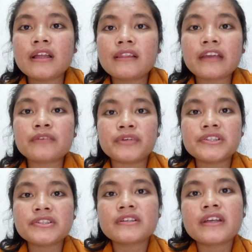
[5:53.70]

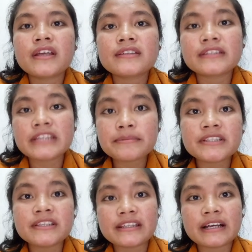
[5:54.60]
language. Setiap
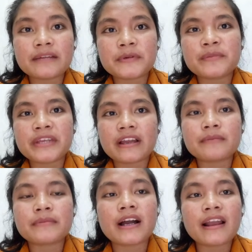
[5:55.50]
gigitan
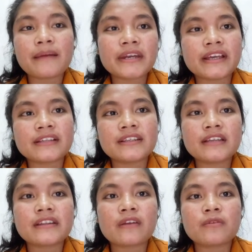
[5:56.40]
memberikan pengalaman yang
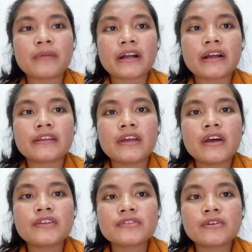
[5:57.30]
tidak terlupakan.
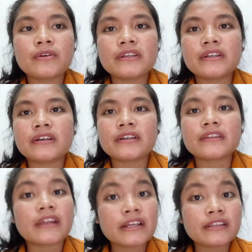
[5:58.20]
So the
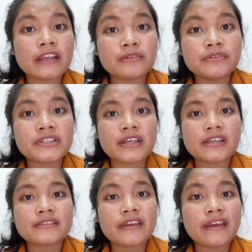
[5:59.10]
target language
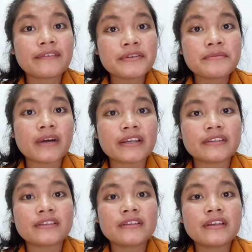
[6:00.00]
is every
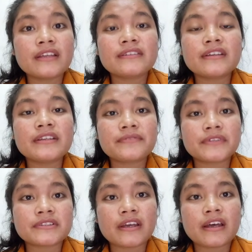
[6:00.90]
bite
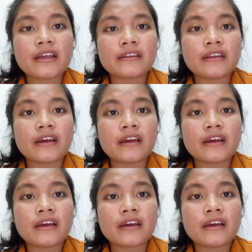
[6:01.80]
delivers an